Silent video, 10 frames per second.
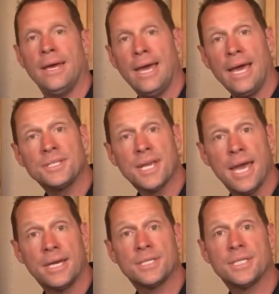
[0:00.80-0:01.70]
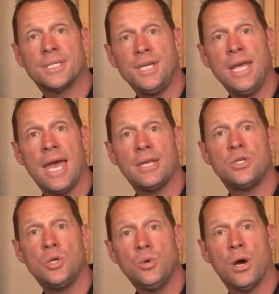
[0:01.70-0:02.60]
S S C N
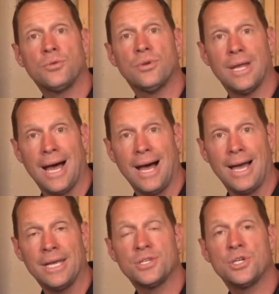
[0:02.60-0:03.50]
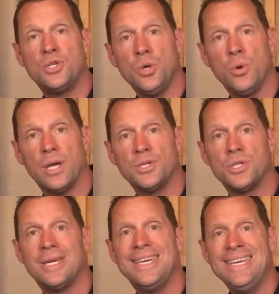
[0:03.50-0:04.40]
two hundred I is a two inch
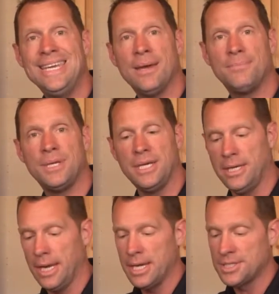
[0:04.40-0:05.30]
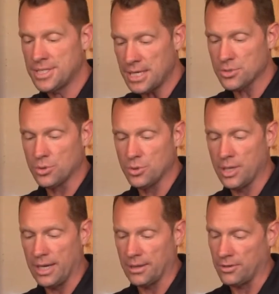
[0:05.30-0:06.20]
E M T set screw
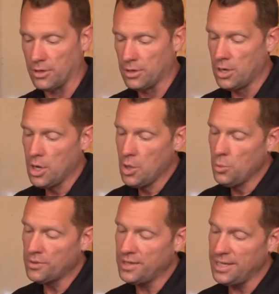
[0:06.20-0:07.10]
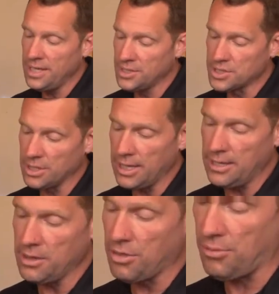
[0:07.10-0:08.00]
connector with an insulated